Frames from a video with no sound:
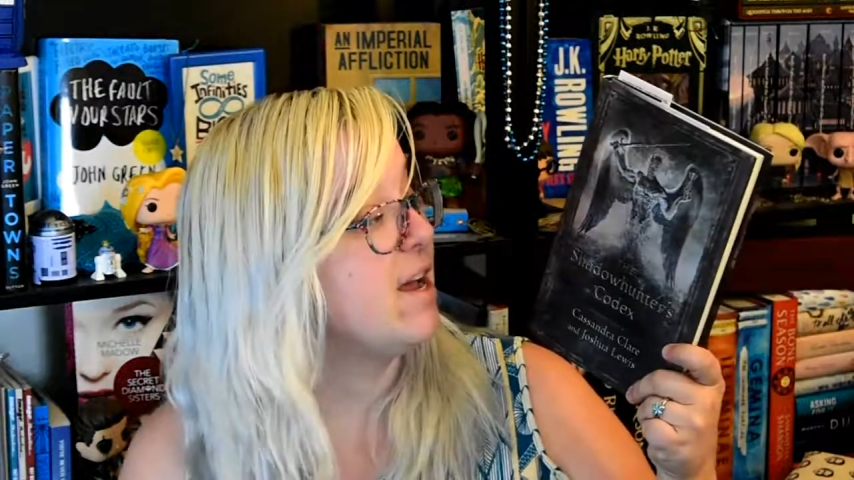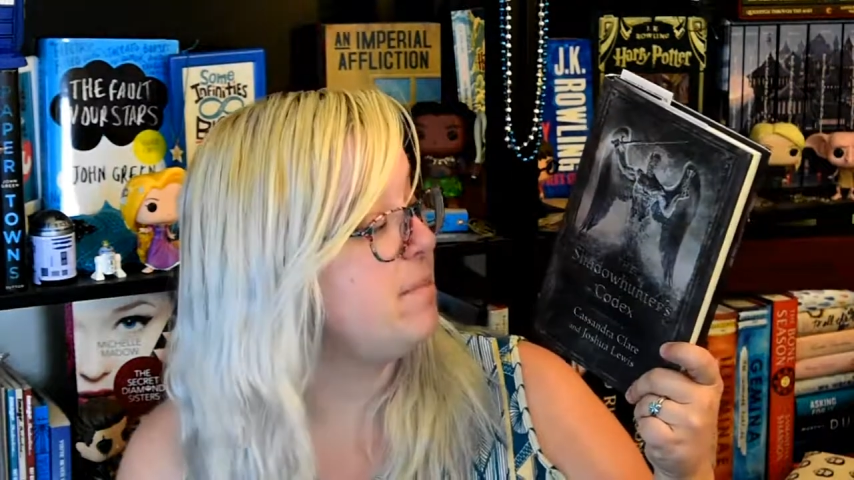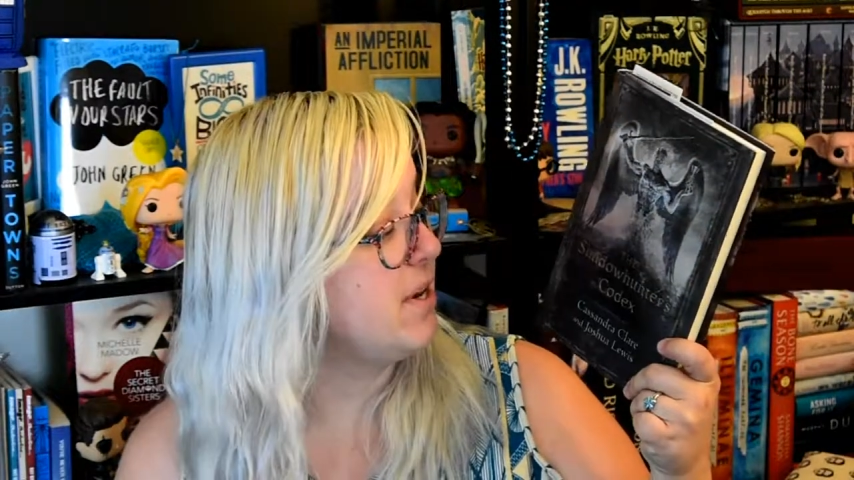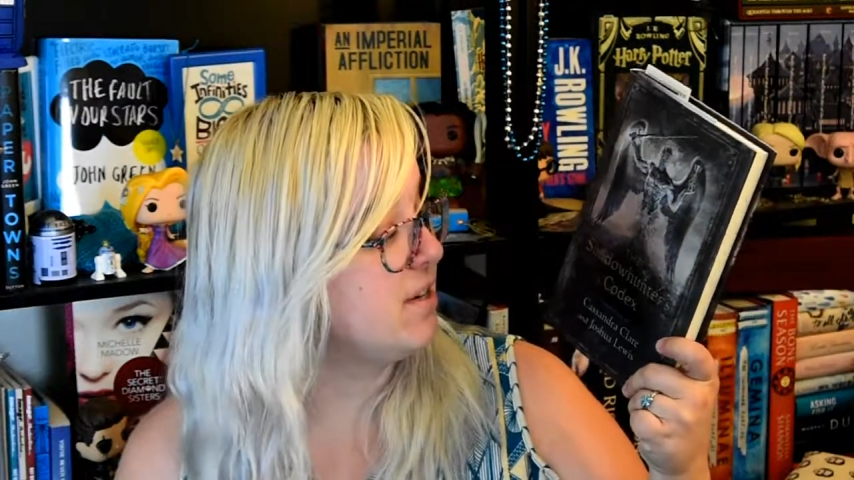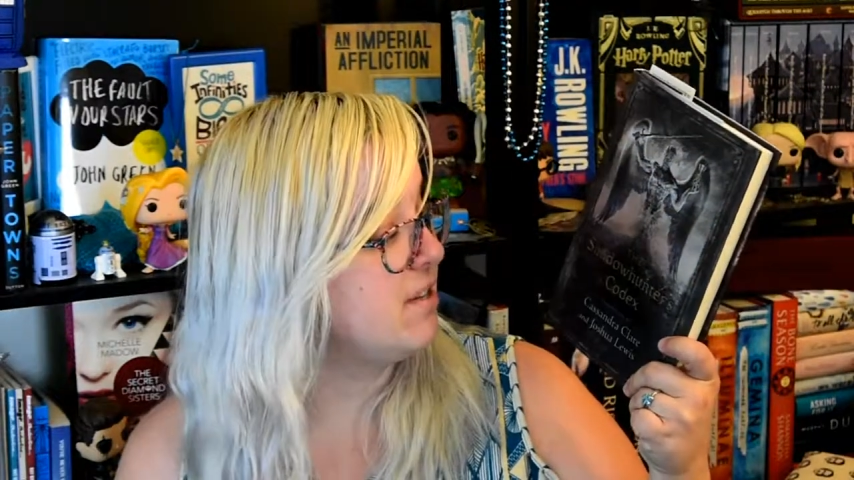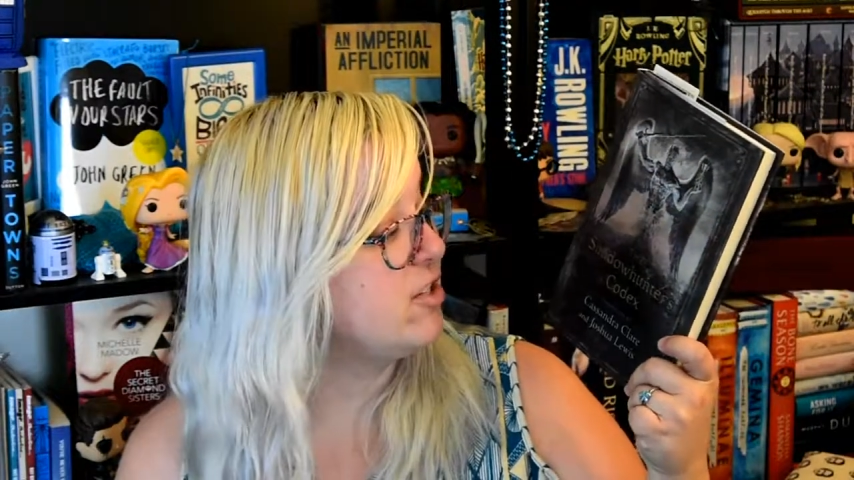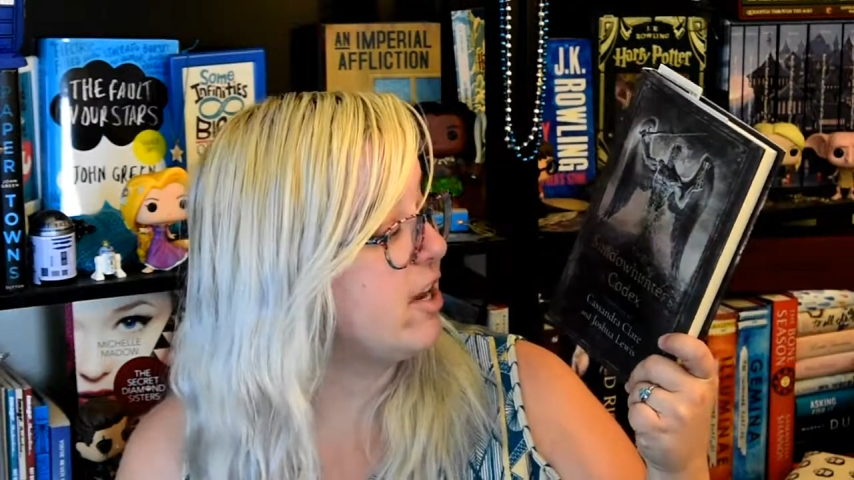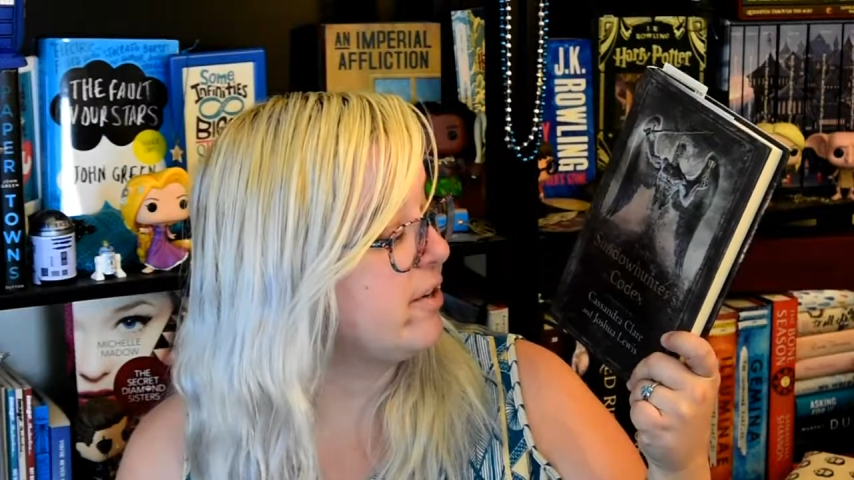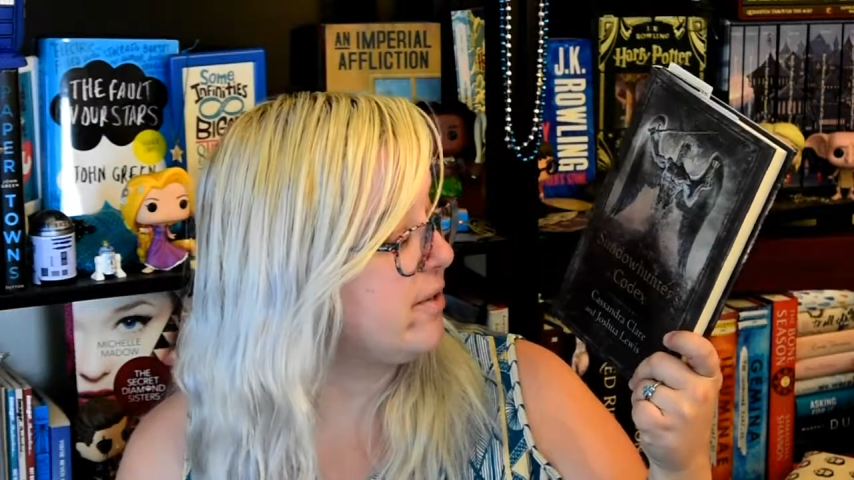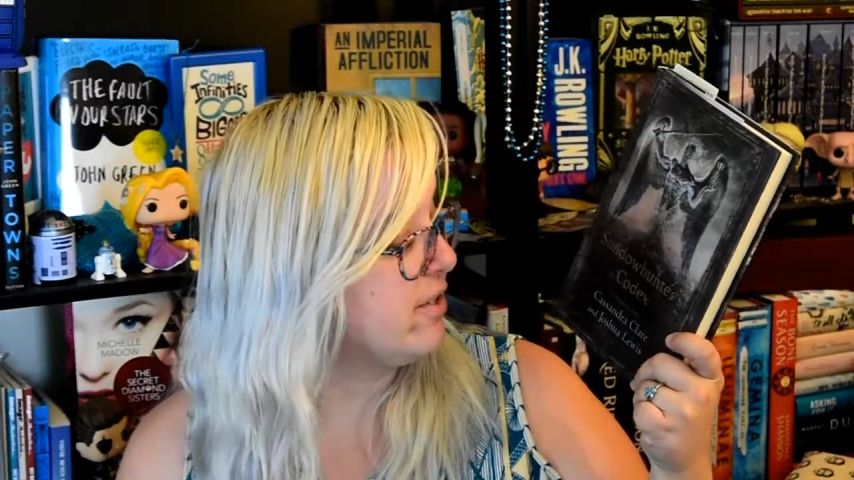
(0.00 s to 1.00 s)
I picked the
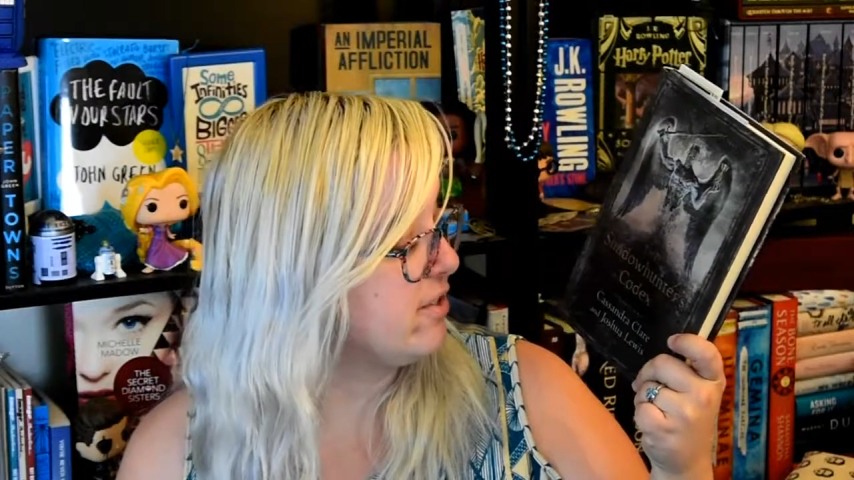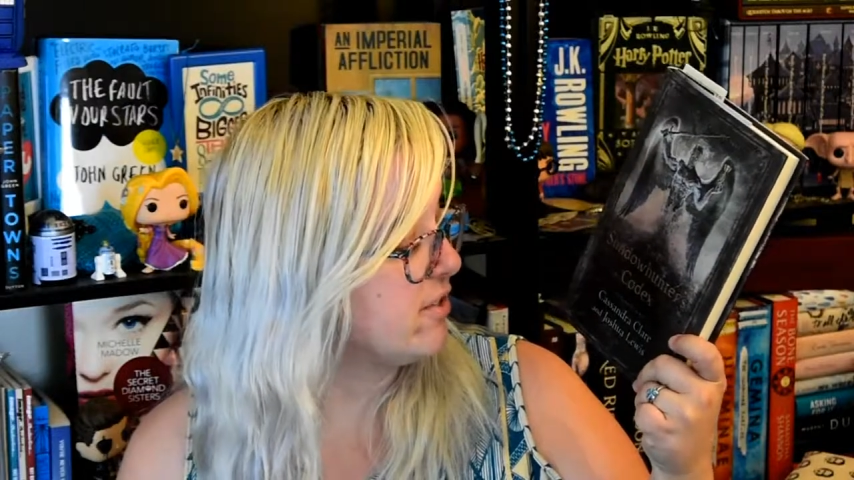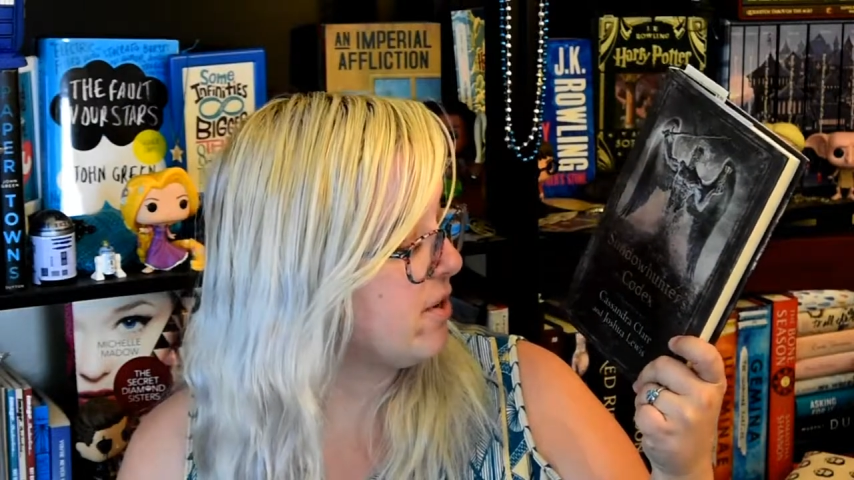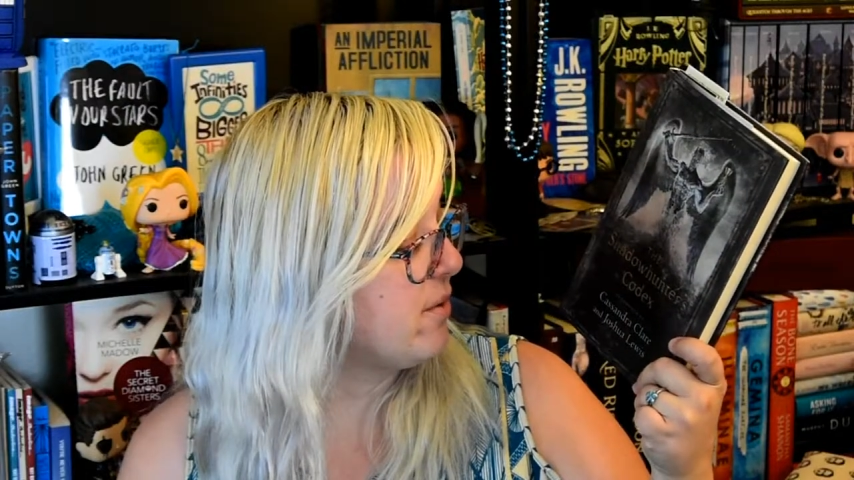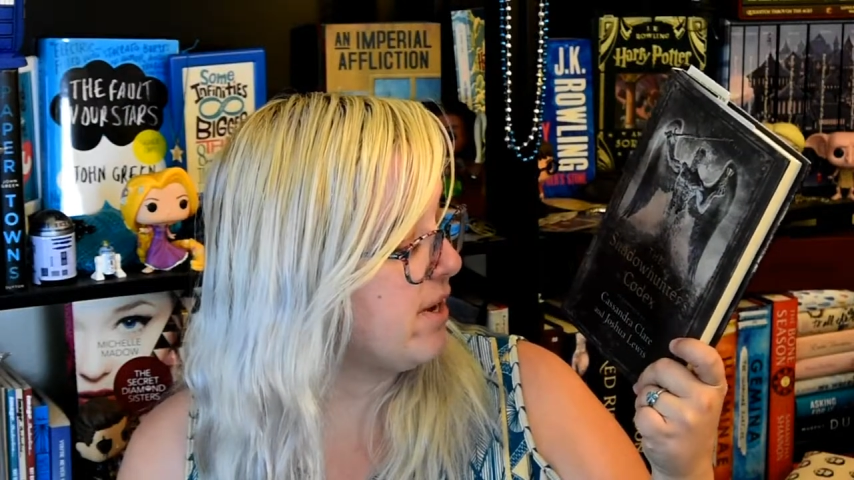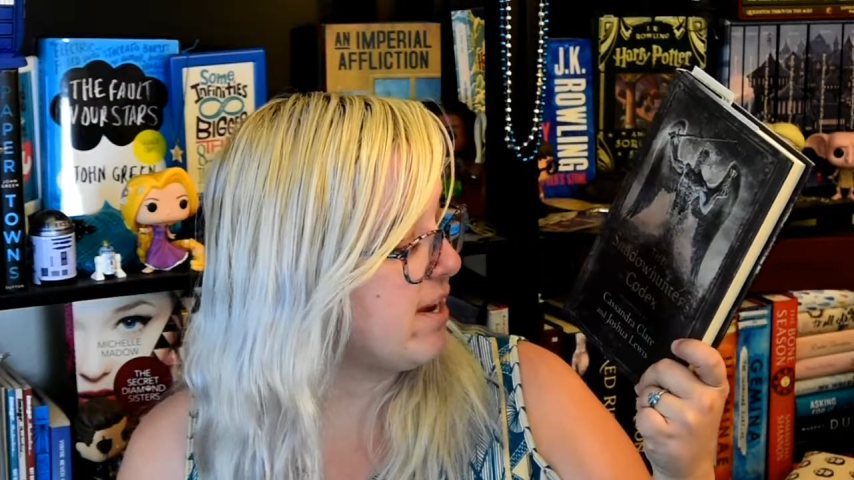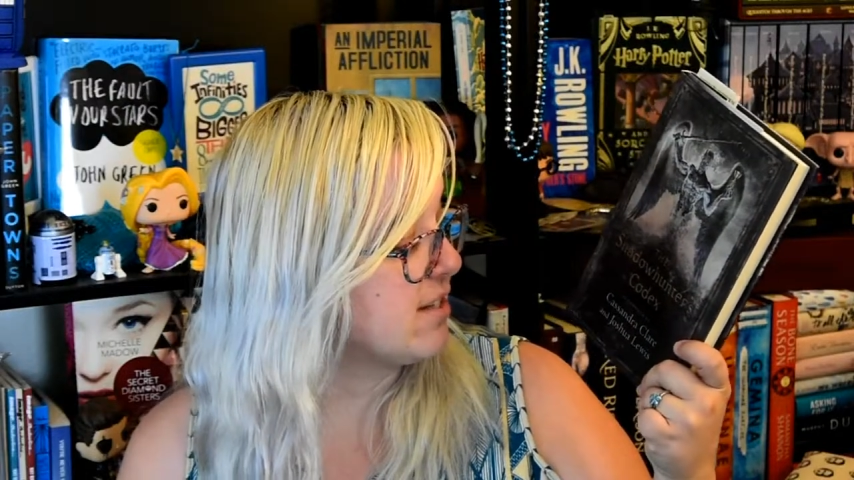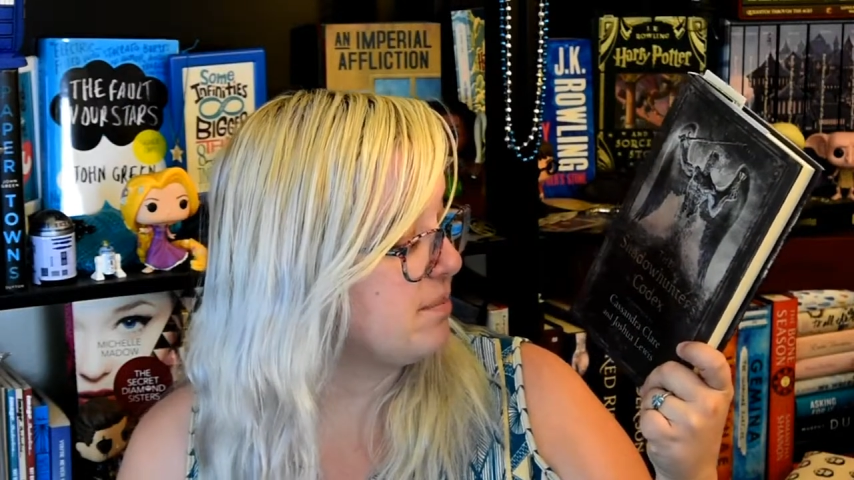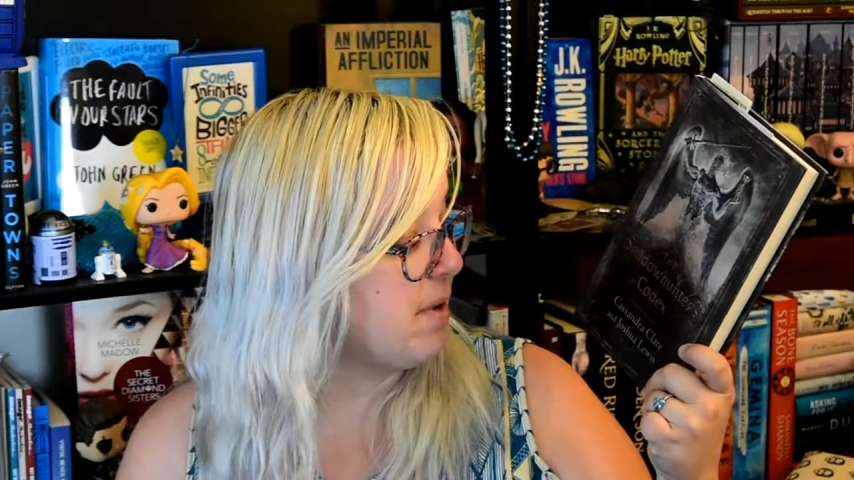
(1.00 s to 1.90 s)
Shadowhunter's Codex